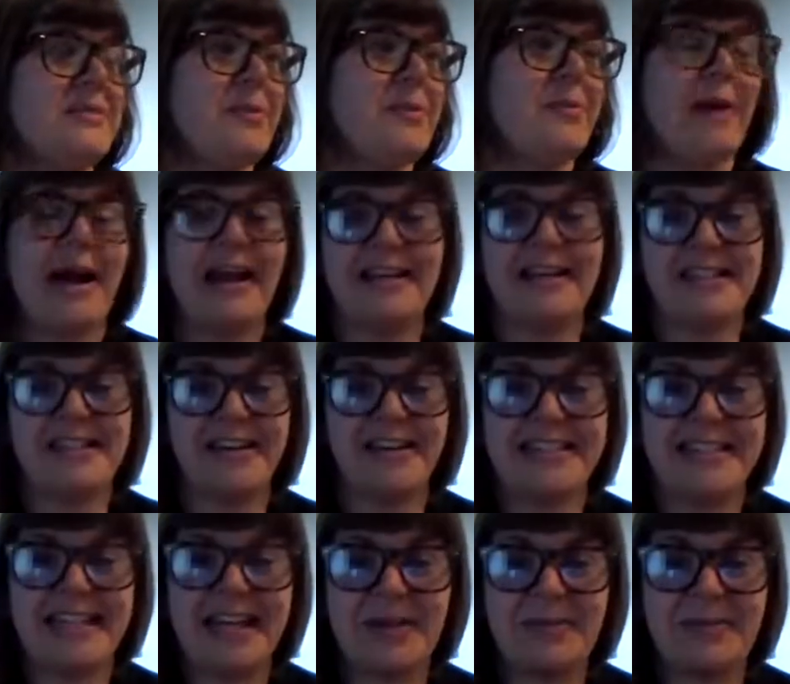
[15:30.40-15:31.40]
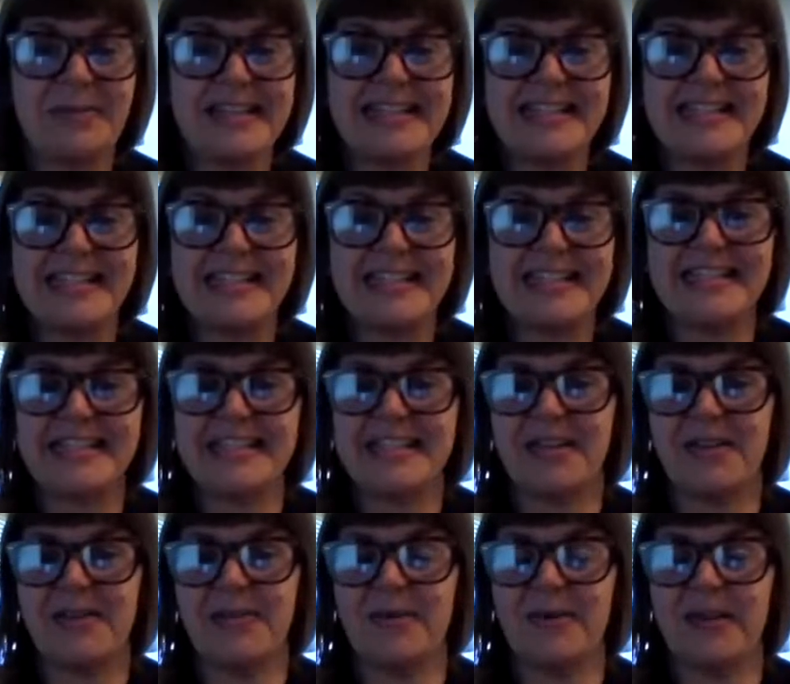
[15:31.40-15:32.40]
proprietary databases, the
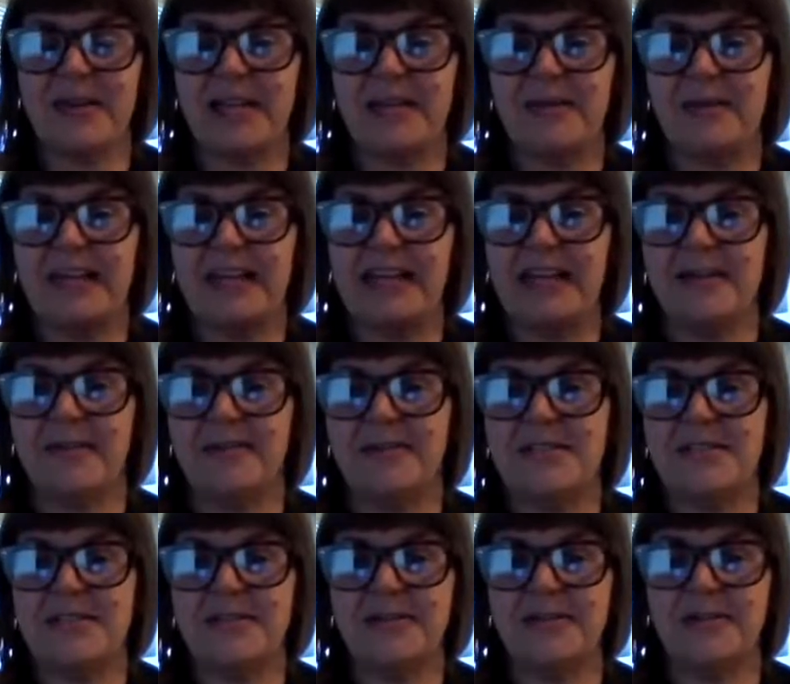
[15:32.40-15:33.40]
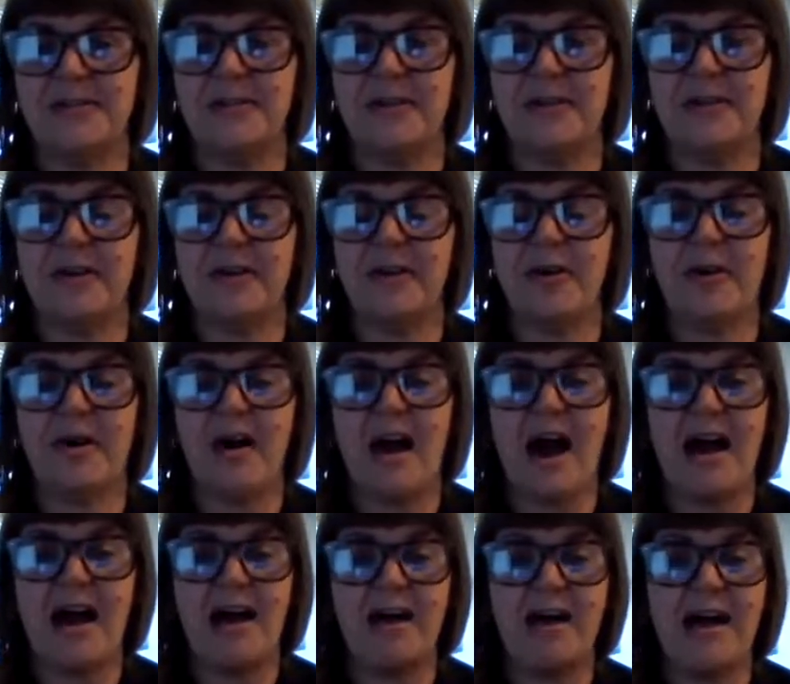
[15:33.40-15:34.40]
authority we give to
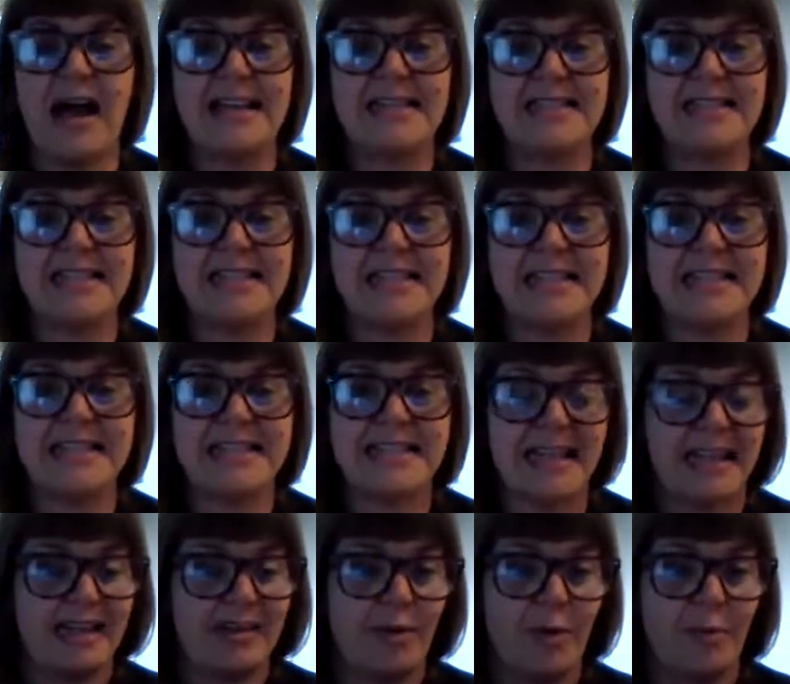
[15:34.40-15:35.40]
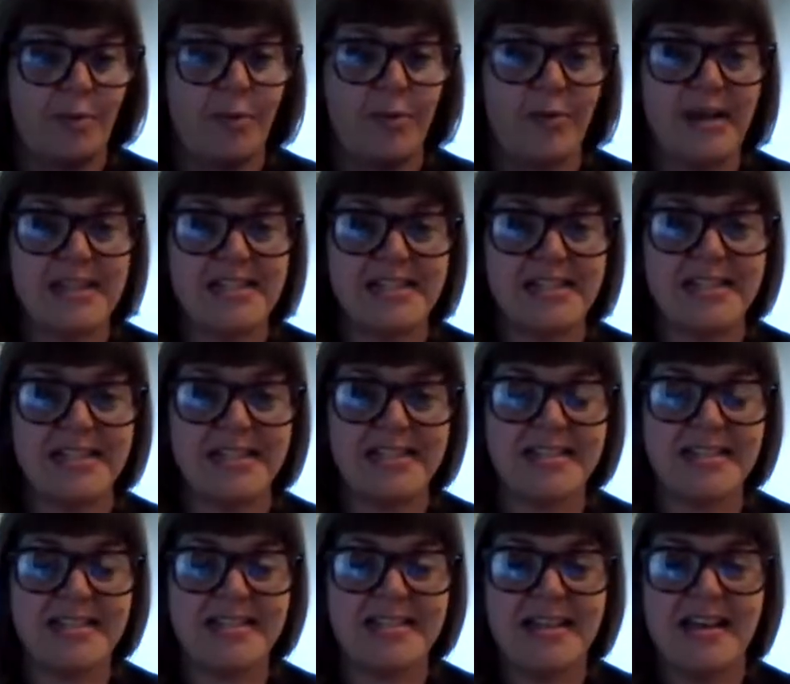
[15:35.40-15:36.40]
entities like
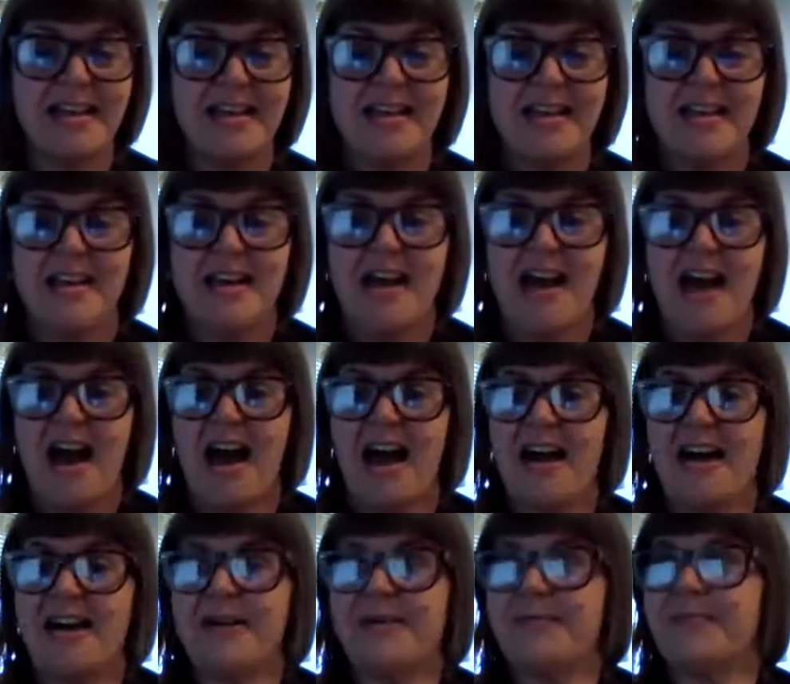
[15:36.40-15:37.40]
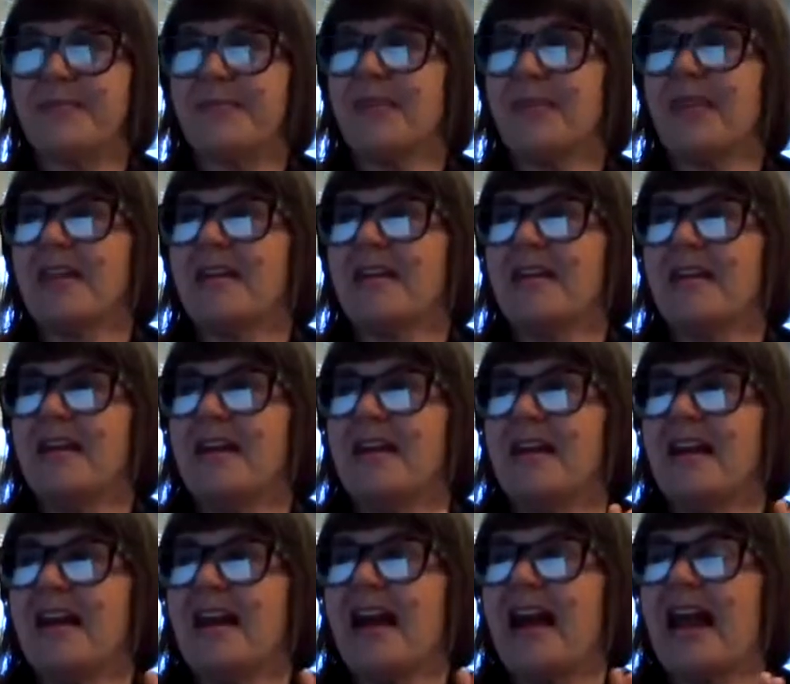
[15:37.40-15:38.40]
corporations. And
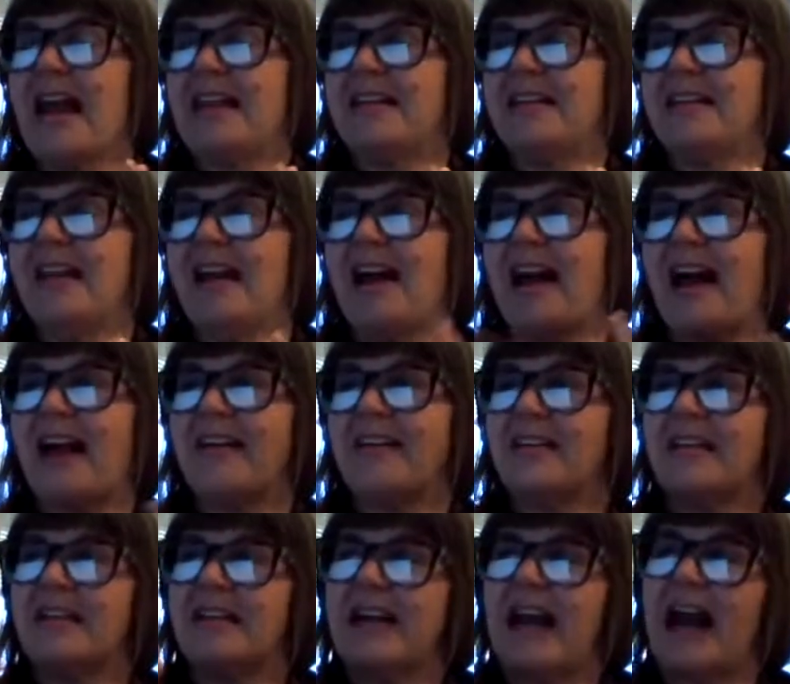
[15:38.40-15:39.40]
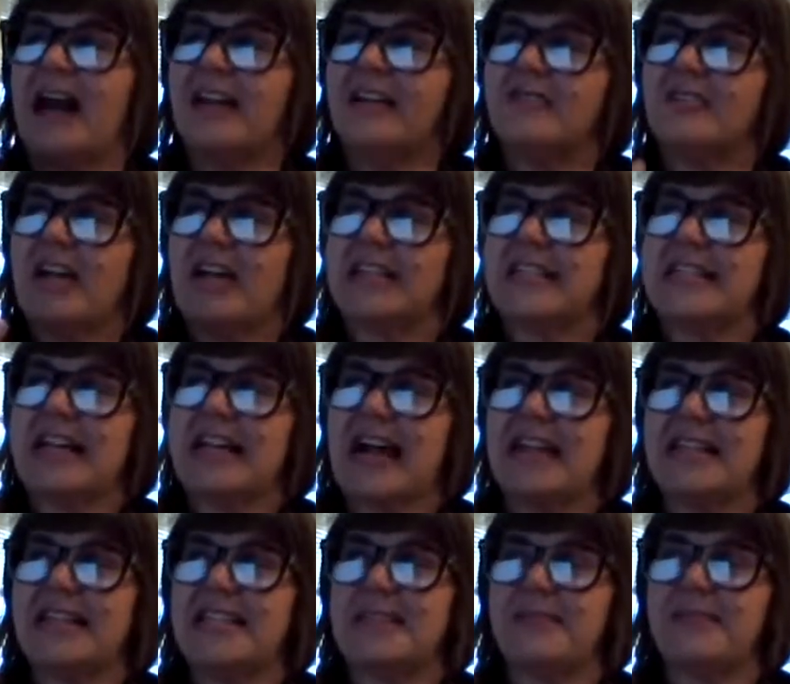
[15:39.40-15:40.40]
I kind of tried to
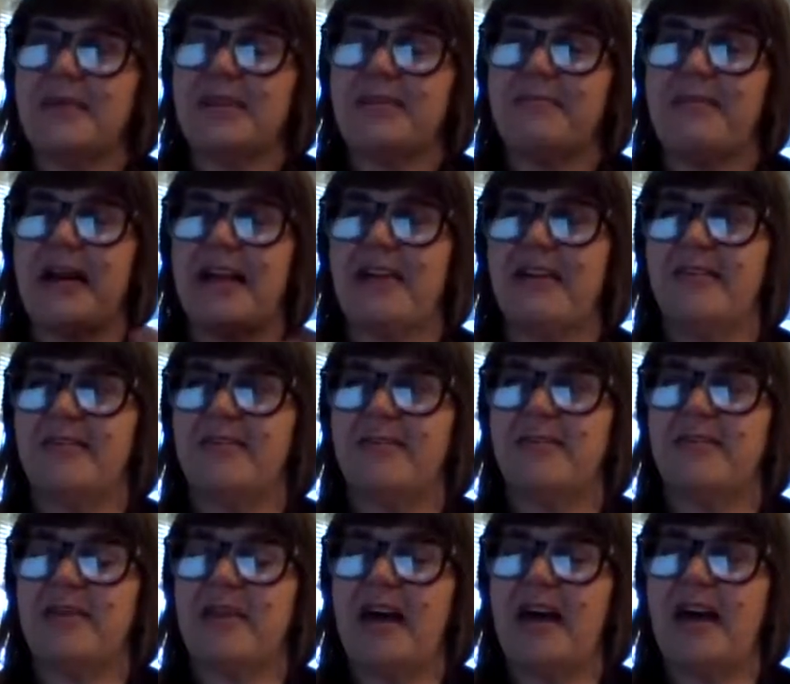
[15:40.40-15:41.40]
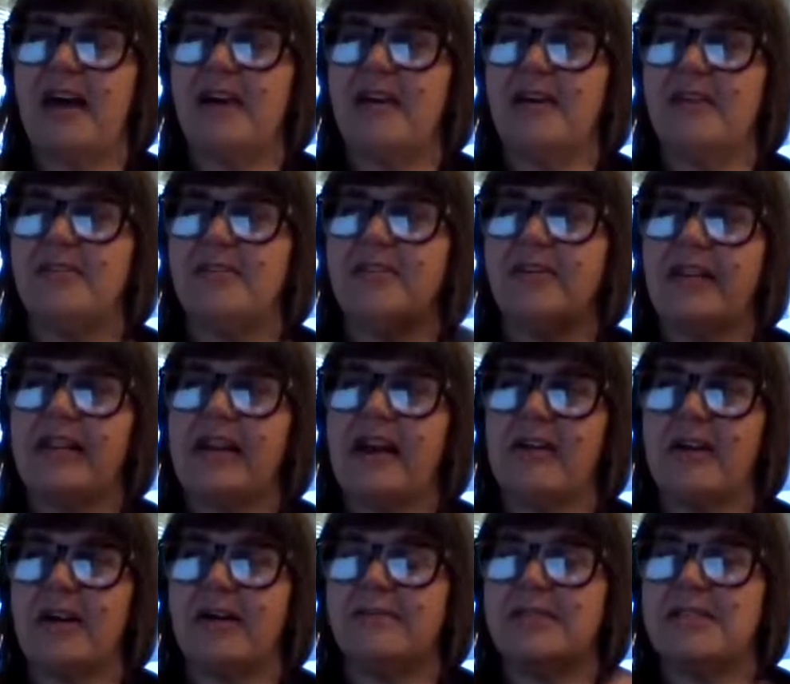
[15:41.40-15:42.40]
tie this with the learning
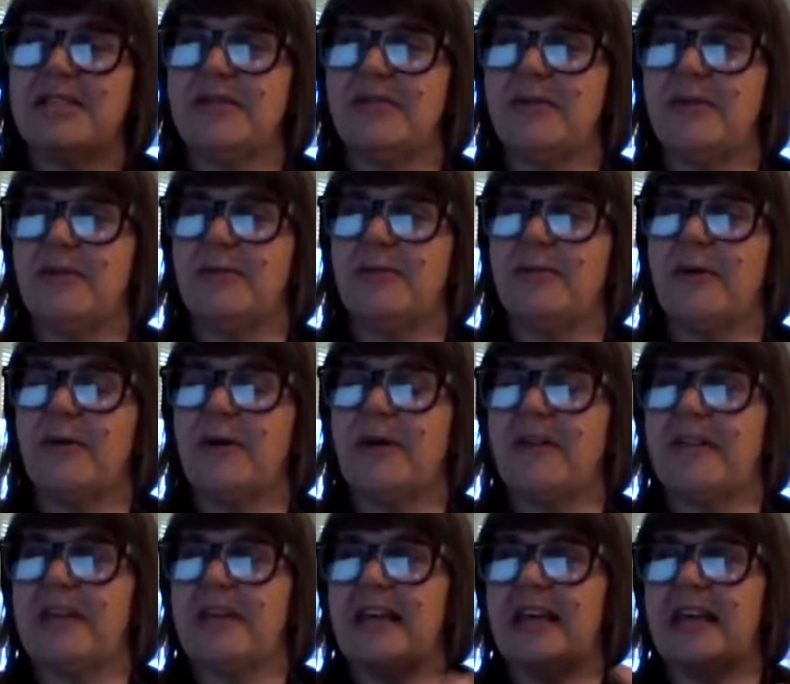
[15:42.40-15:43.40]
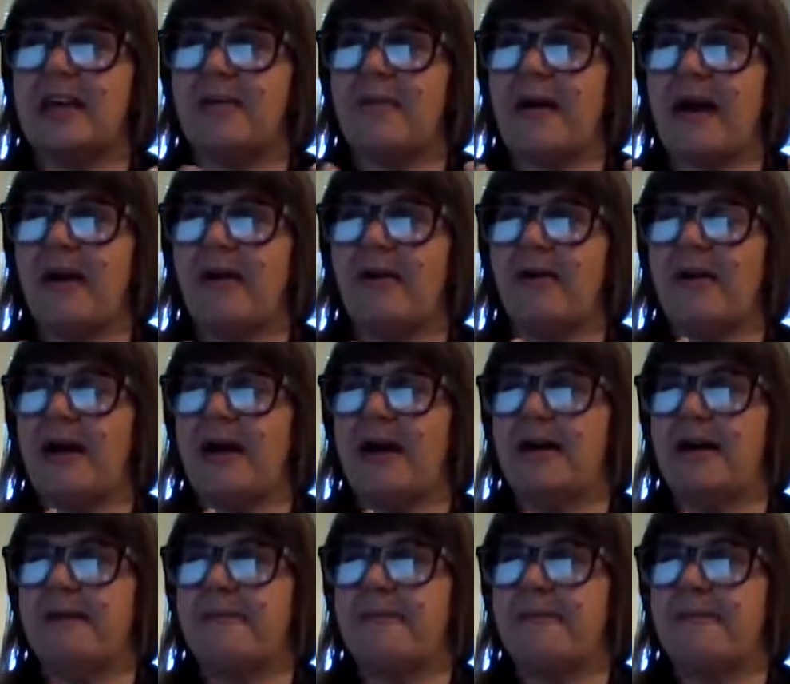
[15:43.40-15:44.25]
outcomes 2 and 4, thinking about,